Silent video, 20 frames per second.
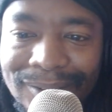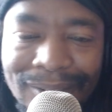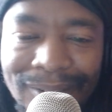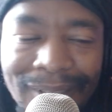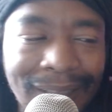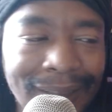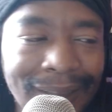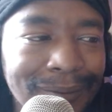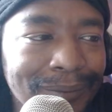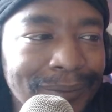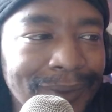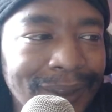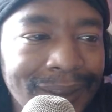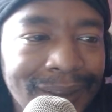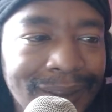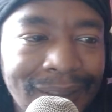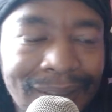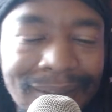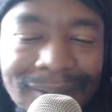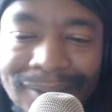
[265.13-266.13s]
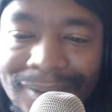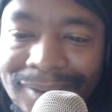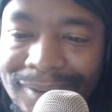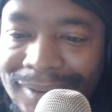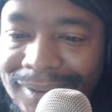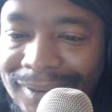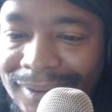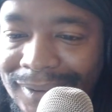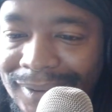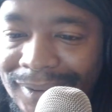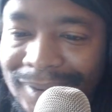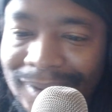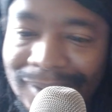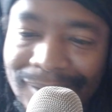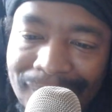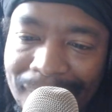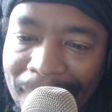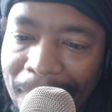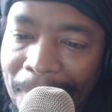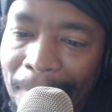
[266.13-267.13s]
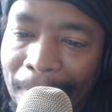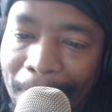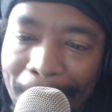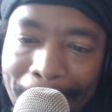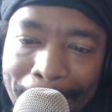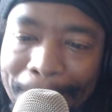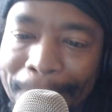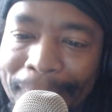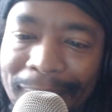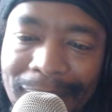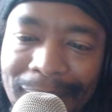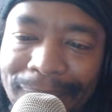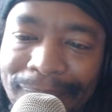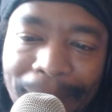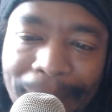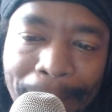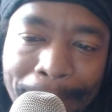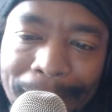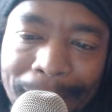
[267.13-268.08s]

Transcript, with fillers: Drake, bro. Like beat for